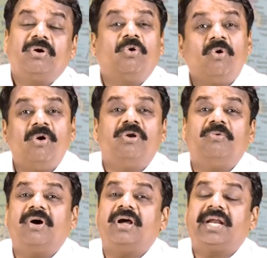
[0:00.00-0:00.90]
Cold
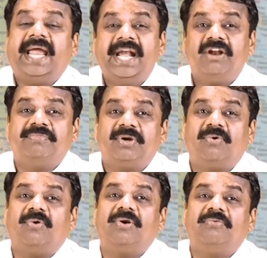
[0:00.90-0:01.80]
War, end of the
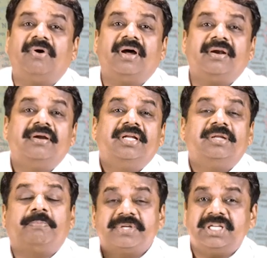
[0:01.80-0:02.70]
Cold War,
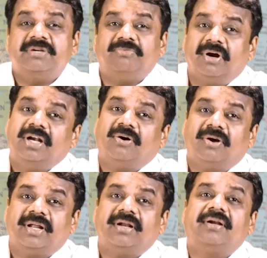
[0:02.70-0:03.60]
the present world
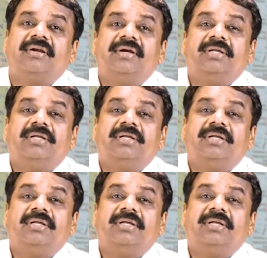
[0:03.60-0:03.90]
order,